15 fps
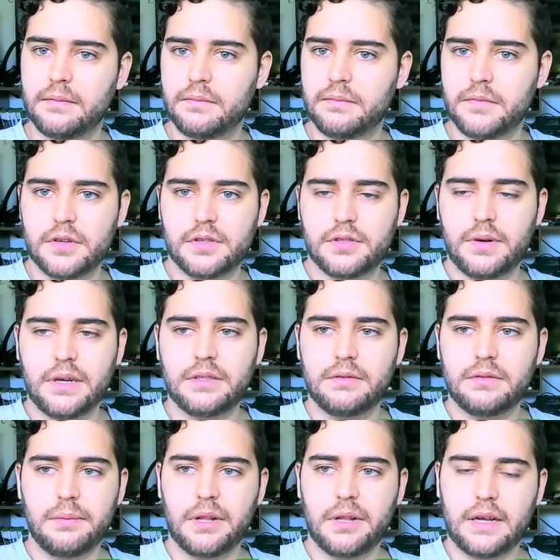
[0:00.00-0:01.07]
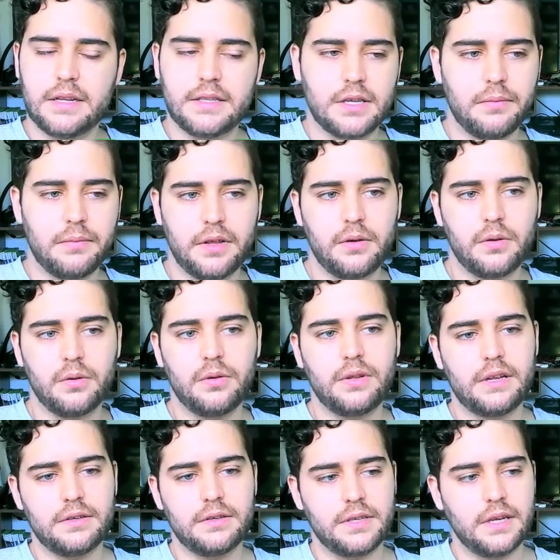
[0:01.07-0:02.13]
just try to replicate something cool
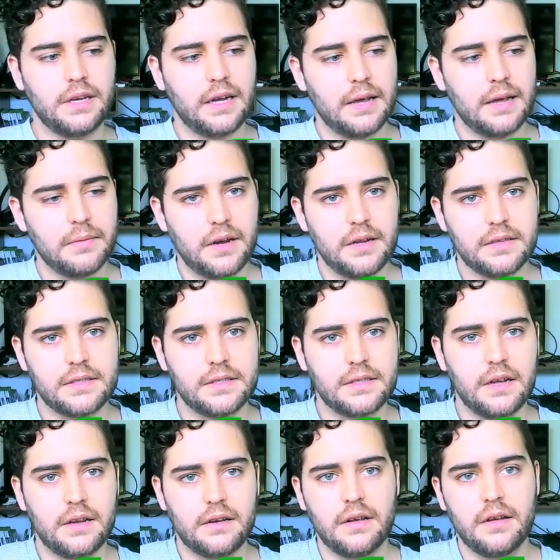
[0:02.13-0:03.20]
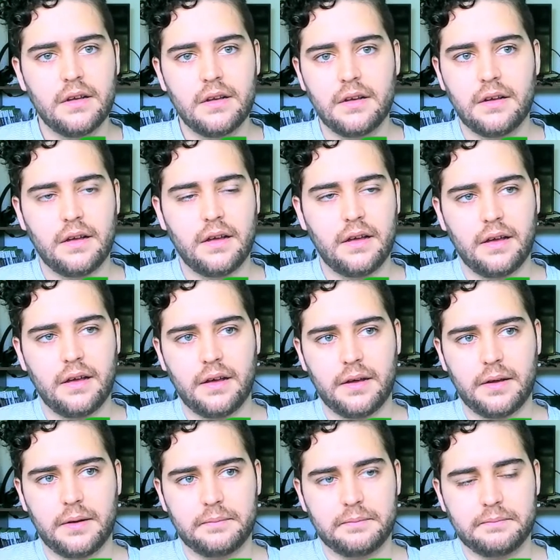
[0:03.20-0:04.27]
that you see in a game that is not
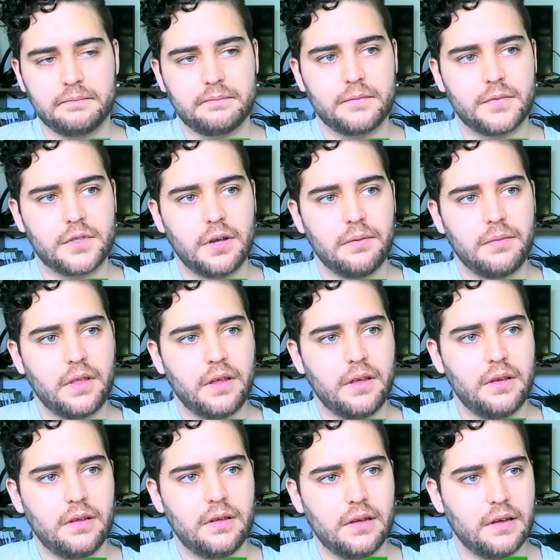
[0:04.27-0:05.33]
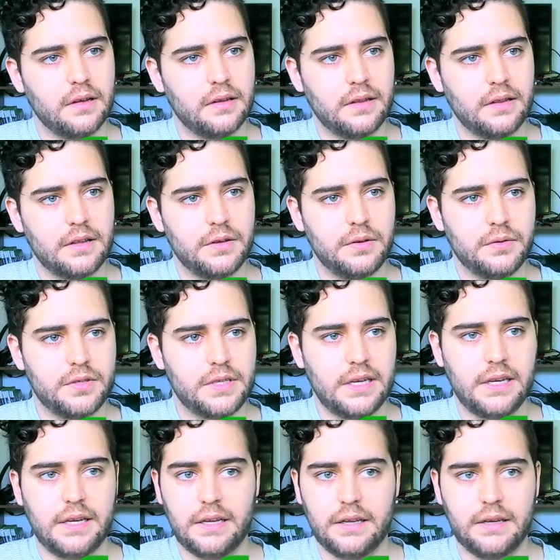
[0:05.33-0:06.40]
something that you
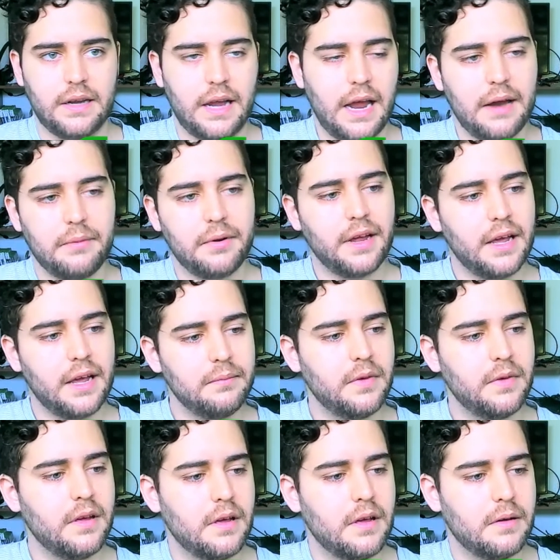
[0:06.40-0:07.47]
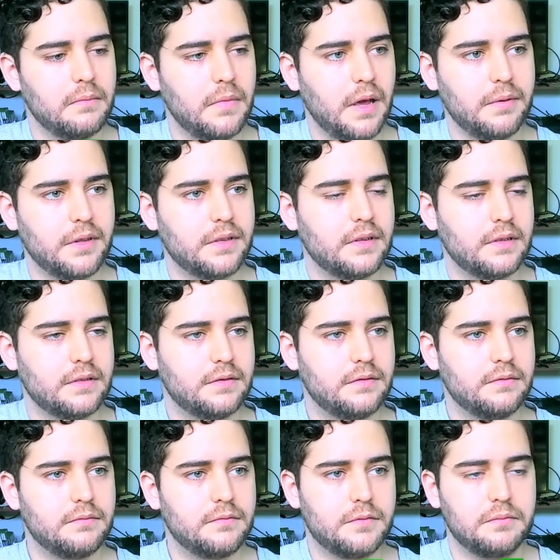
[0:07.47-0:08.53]
see in every game, maybe
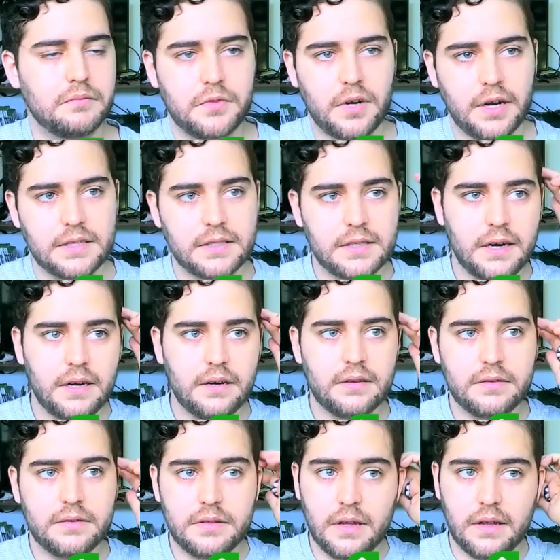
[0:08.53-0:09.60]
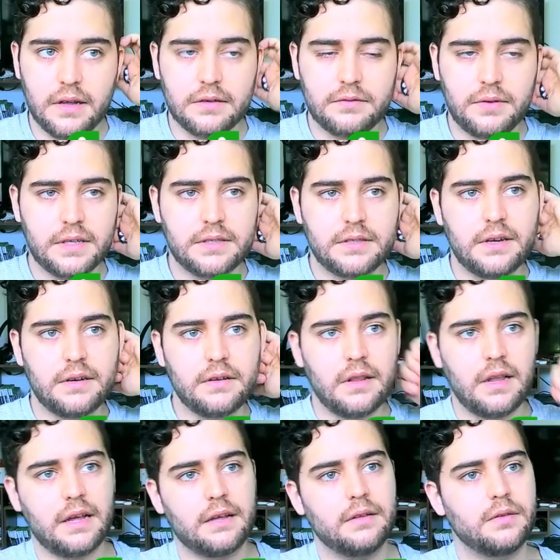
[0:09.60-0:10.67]
try start
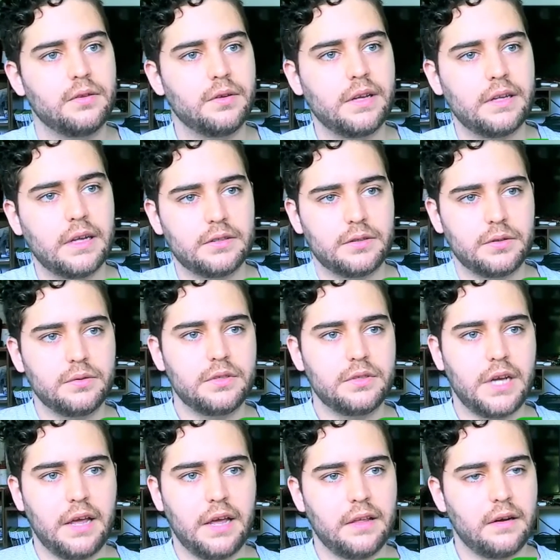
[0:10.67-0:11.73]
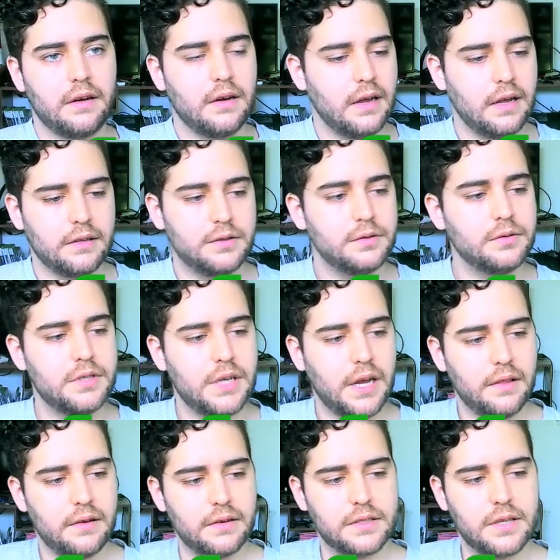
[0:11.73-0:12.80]
like doing a toon
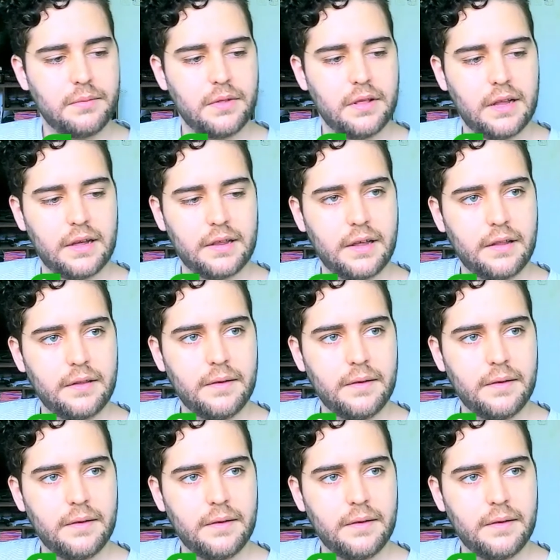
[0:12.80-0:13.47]
shader or something like that.